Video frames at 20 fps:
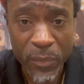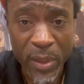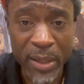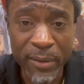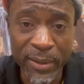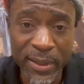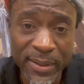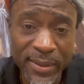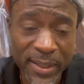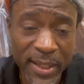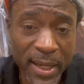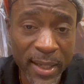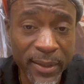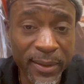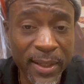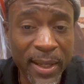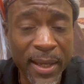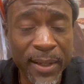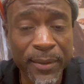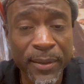he said
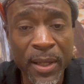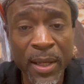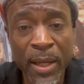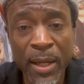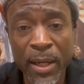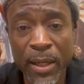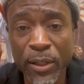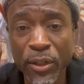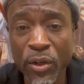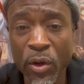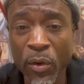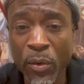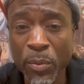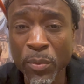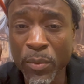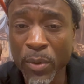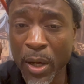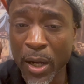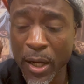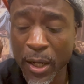that you
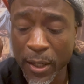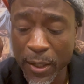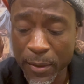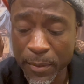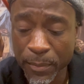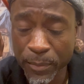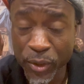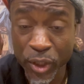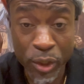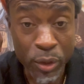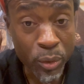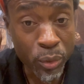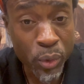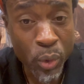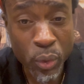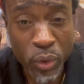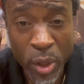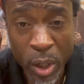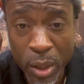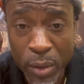know, um, General
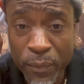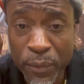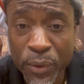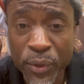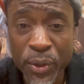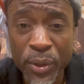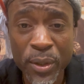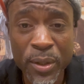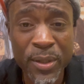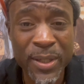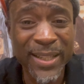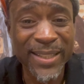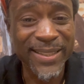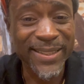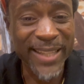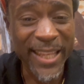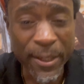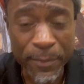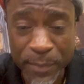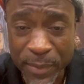Toots all sure, his
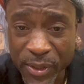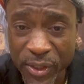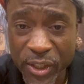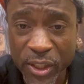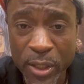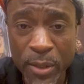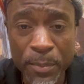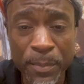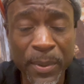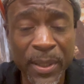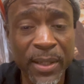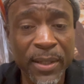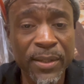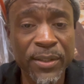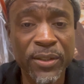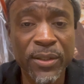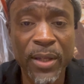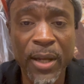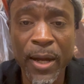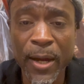statesmanship,
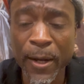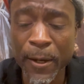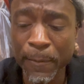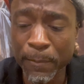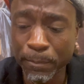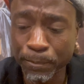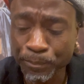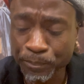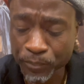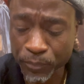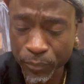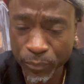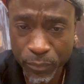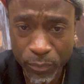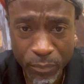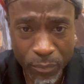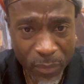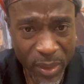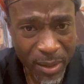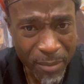his um,
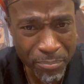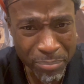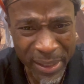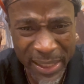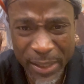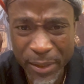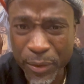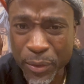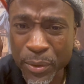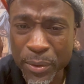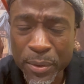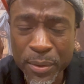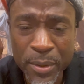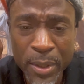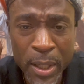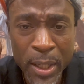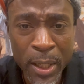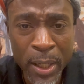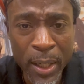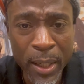political,
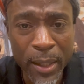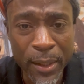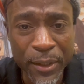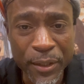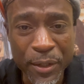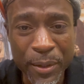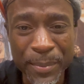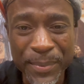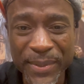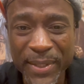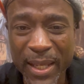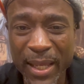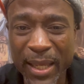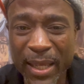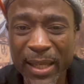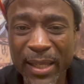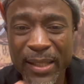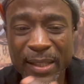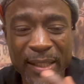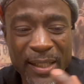you know what I'm
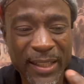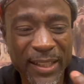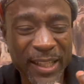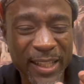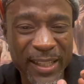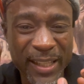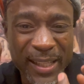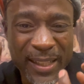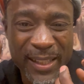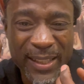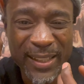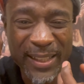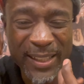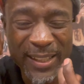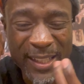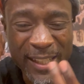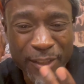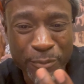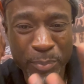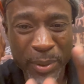saying,
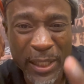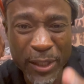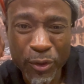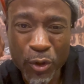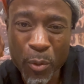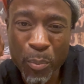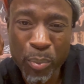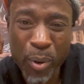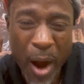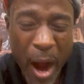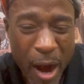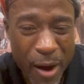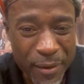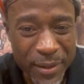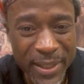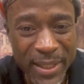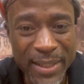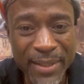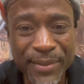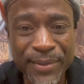his, his, political
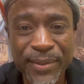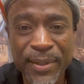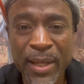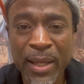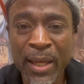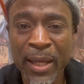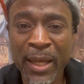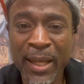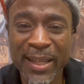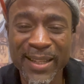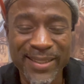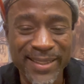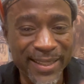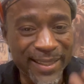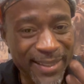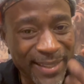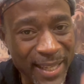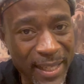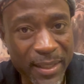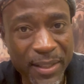prowess, his
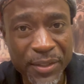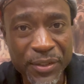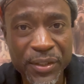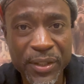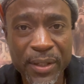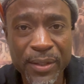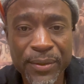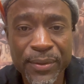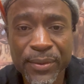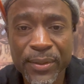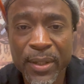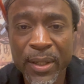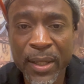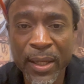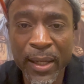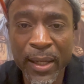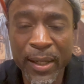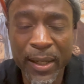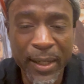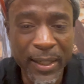intelligence,
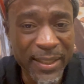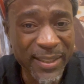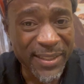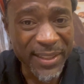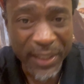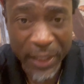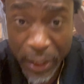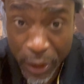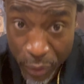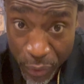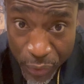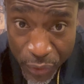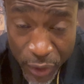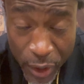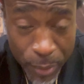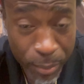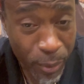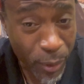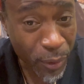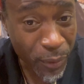uh, his
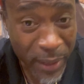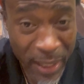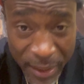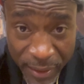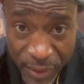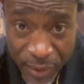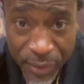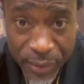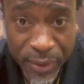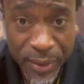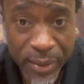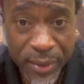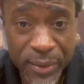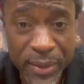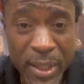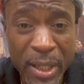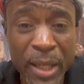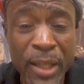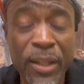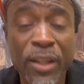leadership, courageousness.
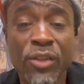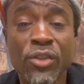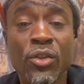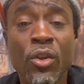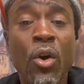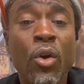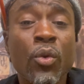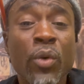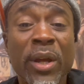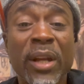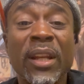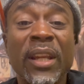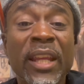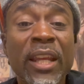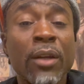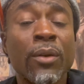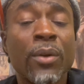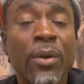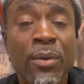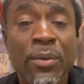There's no greater
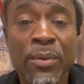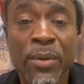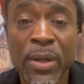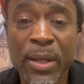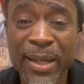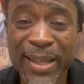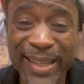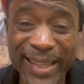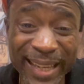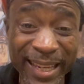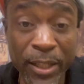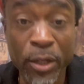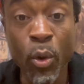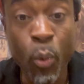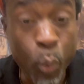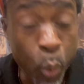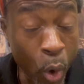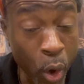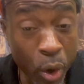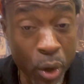hero in the
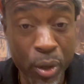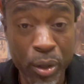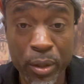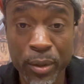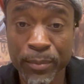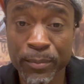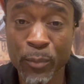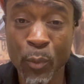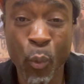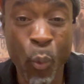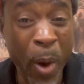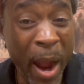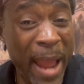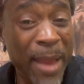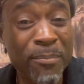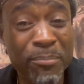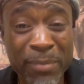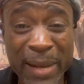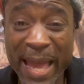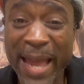world,
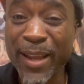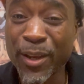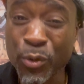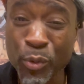white, black,